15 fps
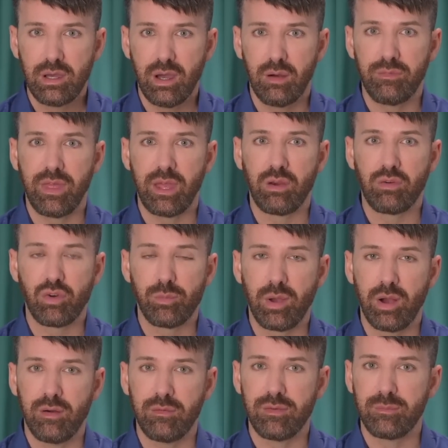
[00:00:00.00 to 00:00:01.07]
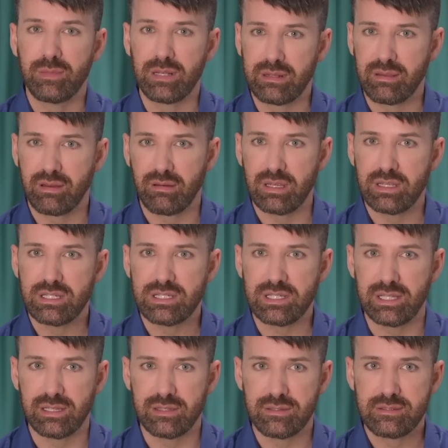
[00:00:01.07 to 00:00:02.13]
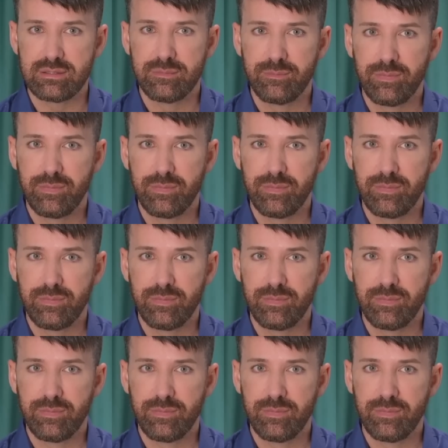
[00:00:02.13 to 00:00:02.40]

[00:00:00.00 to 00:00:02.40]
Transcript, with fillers: of that group of military shills.